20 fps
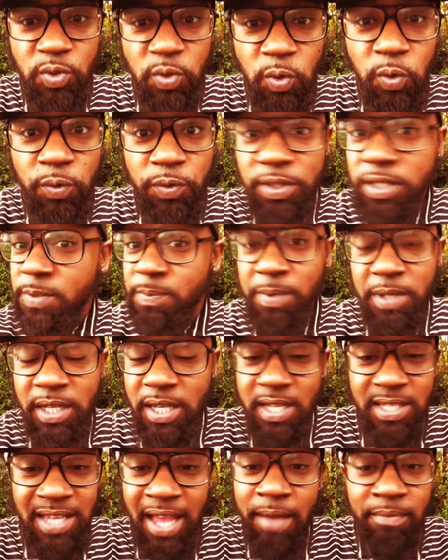truth is
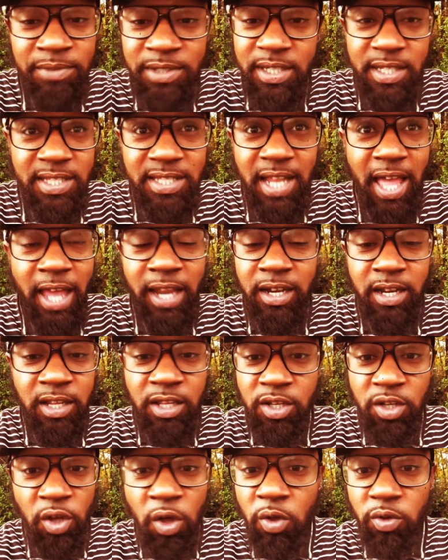because I'm just not an
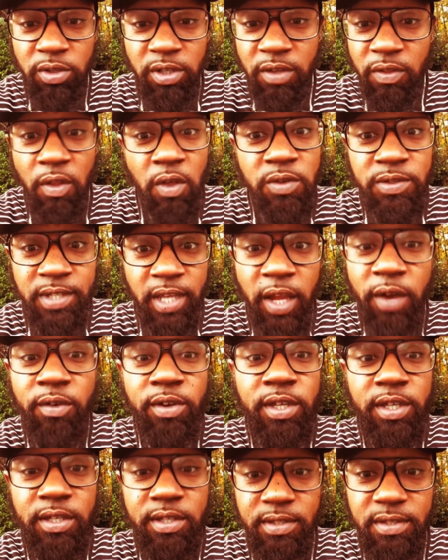adult in those
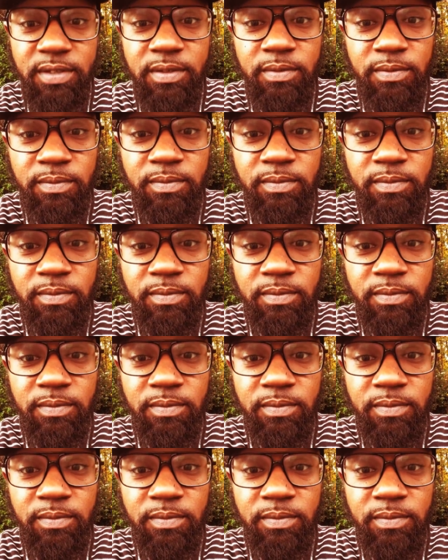areas.